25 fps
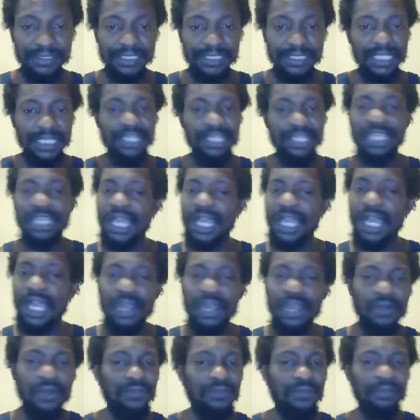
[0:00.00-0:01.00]
Nah, I
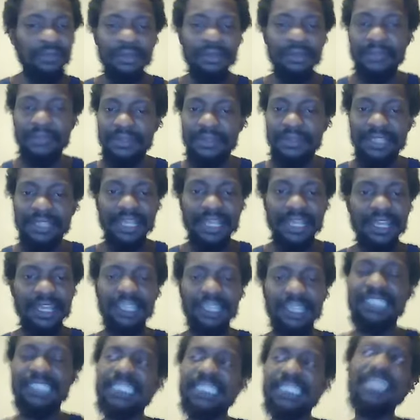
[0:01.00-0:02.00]
don't remember. Nah,
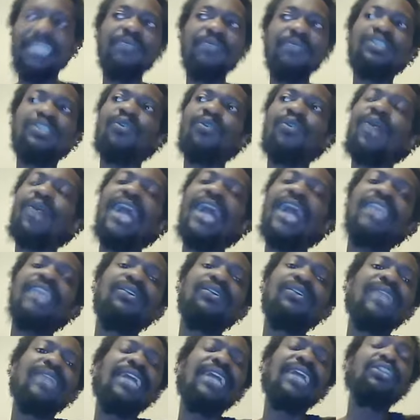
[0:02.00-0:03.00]
because it was a while
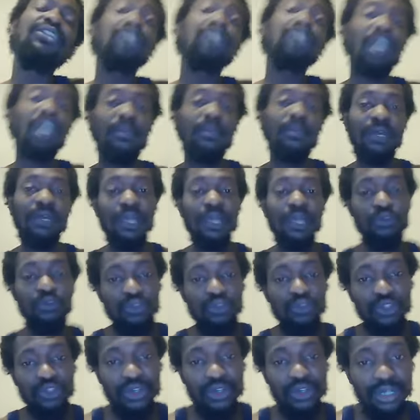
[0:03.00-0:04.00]
ago. Like, you talking about out in New
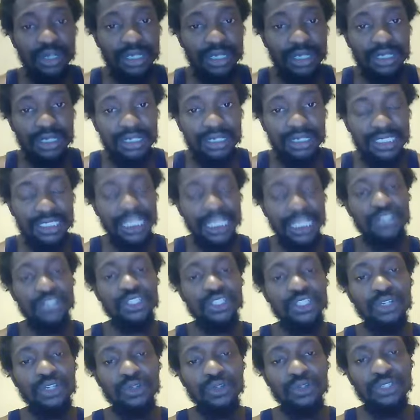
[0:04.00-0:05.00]
York? Because I used
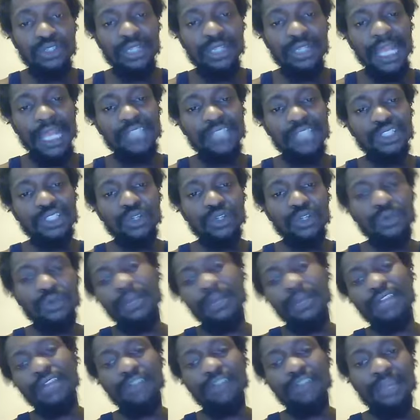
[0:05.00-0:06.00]
to go, you know, I used to go to
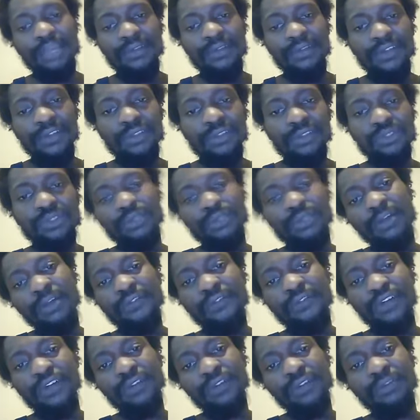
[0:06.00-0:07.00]
my grandma, you know, my
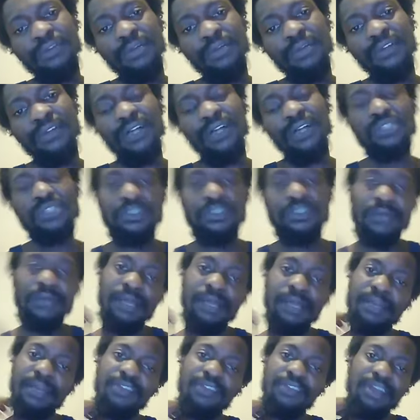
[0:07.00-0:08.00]
father, mother house,
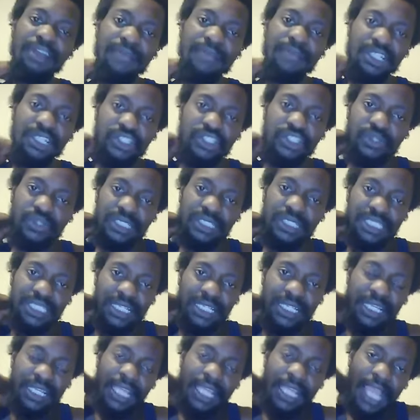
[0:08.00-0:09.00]
my grandma Joyce.
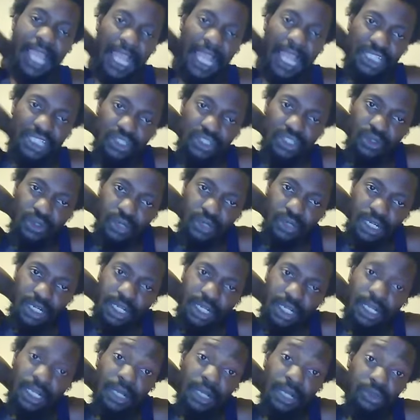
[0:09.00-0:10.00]
I used to go to
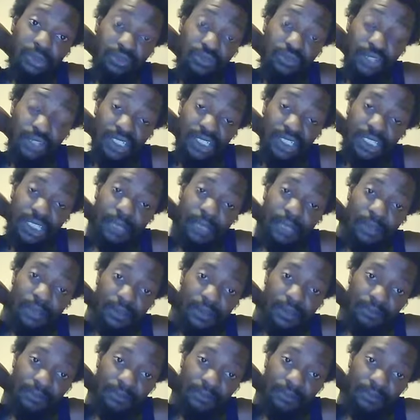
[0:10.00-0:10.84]
her house for the summer.